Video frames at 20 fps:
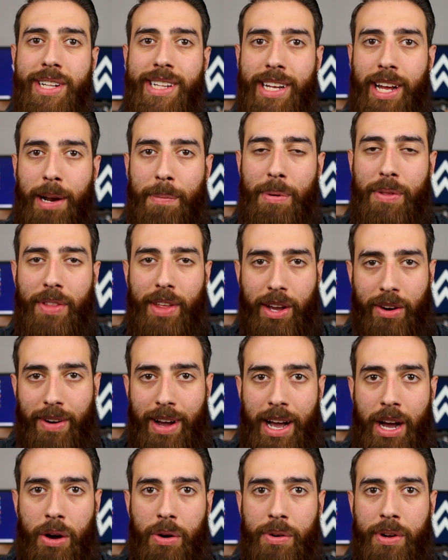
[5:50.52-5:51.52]
it's not up in the
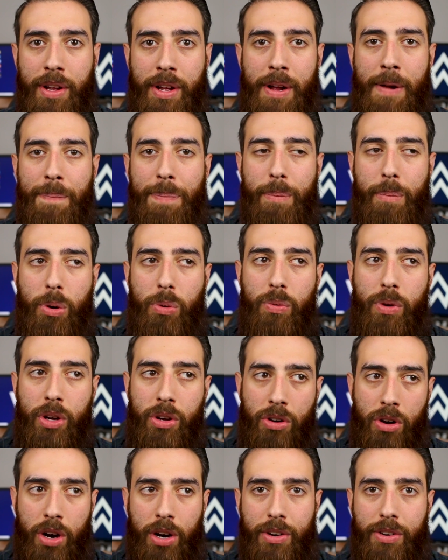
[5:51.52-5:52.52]
cloud, but
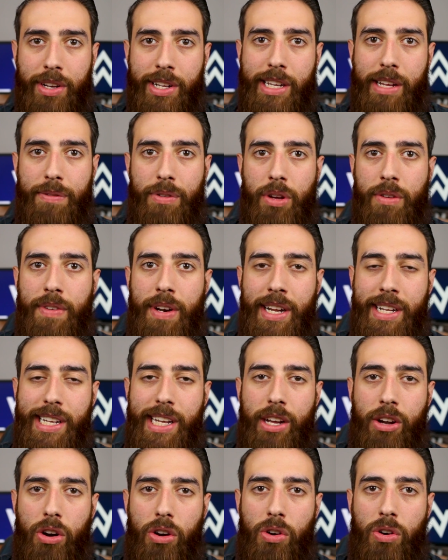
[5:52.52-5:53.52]
regardless if you have an
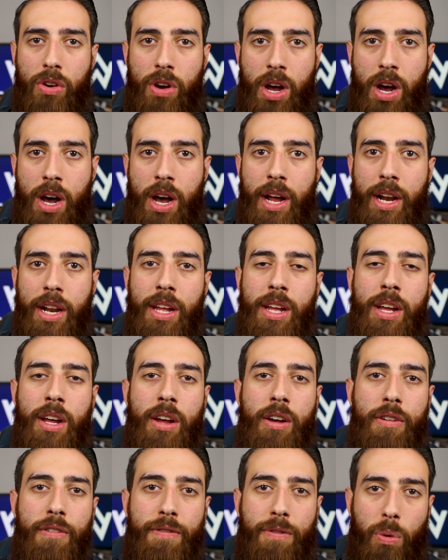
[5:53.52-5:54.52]
SD card or not,
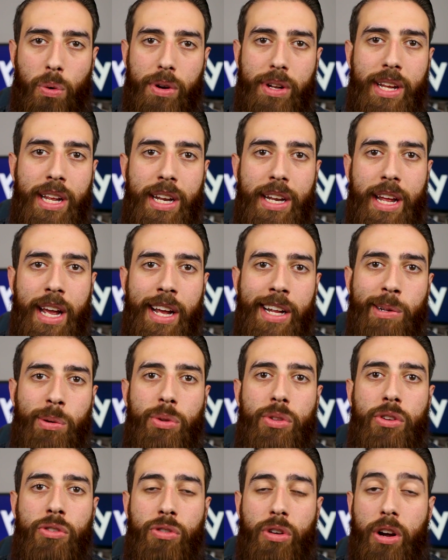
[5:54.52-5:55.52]
14 days
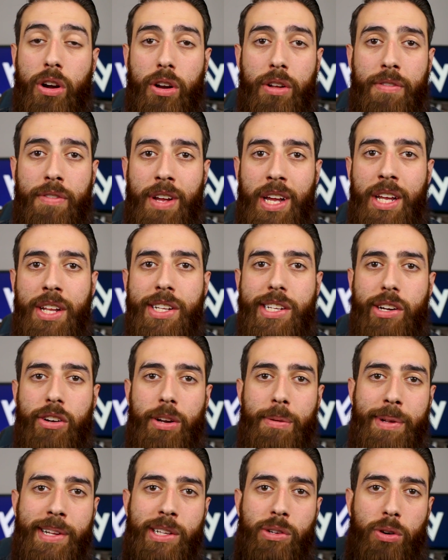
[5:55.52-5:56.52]
worth of triggered events are
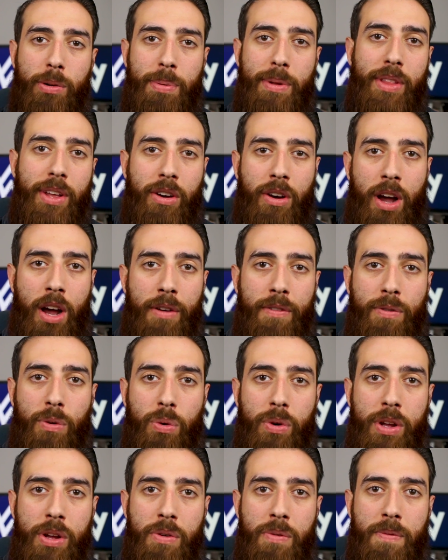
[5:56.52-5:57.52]
going to be stored up in the cloud
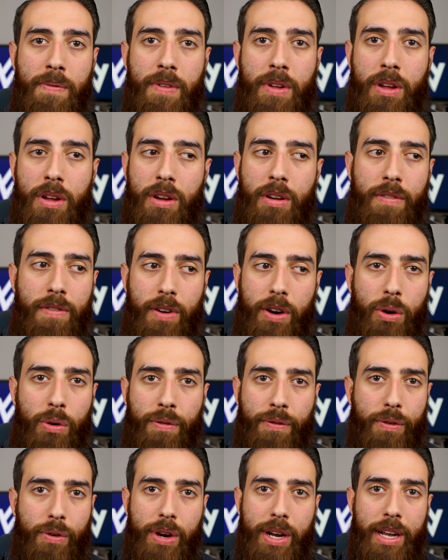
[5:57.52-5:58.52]
for you for no
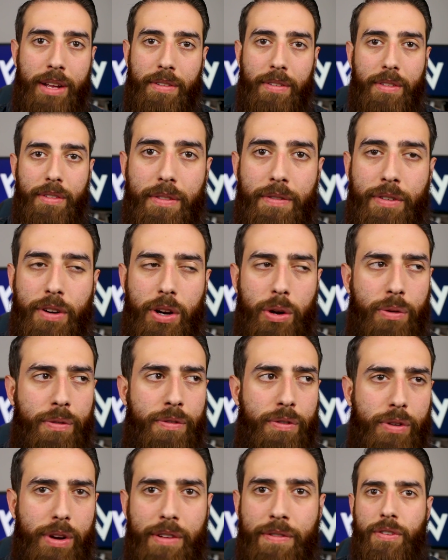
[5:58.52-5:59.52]

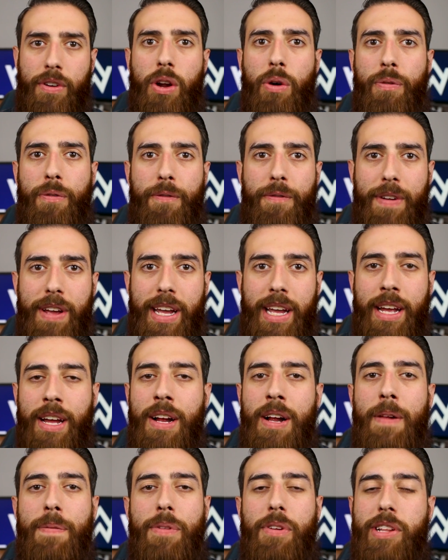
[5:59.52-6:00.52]
fee.
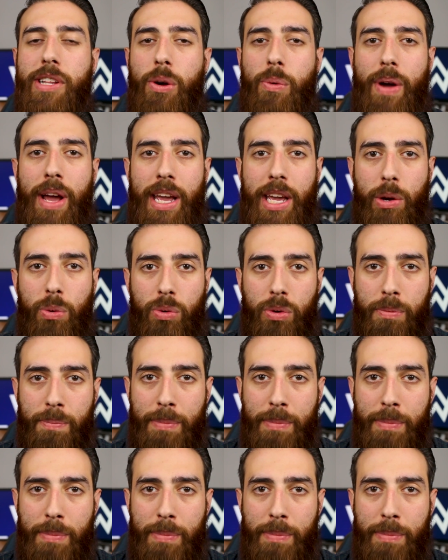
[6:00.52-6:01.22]
There's no annual